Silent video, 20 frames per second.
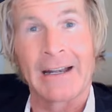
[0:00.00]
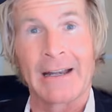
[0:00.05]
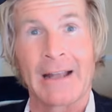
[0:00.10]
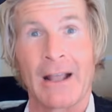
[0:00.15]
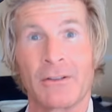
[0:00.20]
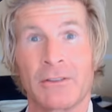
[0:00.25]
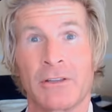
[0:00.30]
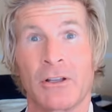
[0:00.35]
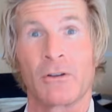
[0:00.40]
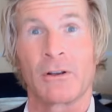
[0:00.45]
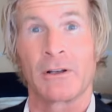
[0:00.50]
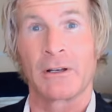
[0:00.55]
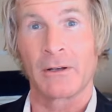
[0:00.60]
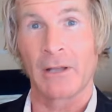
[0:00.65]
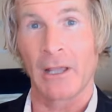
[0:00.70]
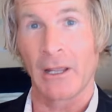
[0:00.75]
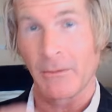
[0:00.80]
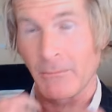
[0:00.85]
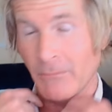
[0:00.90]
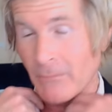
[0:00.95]
it out there
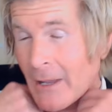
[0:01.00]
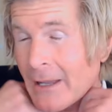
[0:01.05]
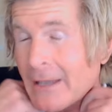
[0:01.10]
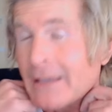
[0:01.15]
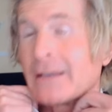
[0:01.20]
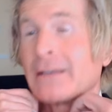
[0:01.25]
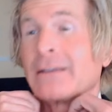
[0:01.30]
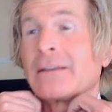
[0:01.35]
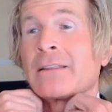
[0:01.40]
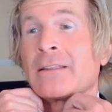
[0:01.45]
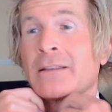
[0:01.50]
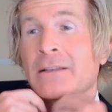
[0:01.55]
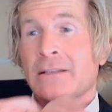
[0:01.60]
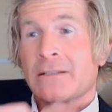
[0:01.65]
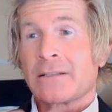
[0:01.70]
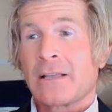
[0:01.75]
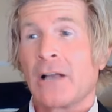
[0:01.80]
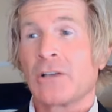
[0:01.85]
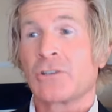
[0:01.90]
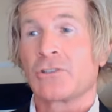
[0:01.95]
and make it into the
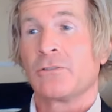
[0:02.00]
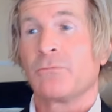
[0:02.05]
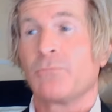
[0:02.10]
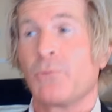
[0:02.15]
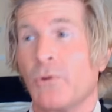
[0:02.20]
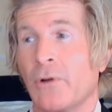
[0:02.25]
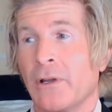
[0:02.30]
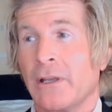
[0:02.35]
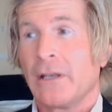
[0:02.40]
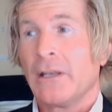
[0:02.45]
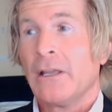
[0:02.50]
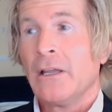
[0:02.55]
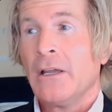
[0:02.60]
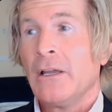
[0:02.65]
discussion point